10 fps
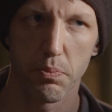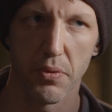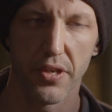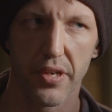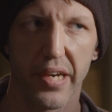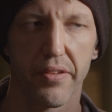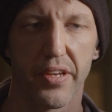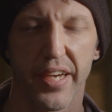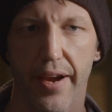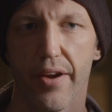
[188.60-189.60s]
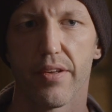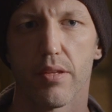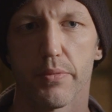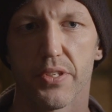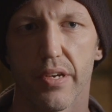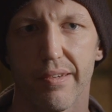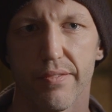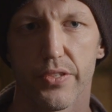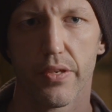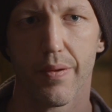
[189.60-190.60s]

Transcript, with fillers: speak, how they carry themselves.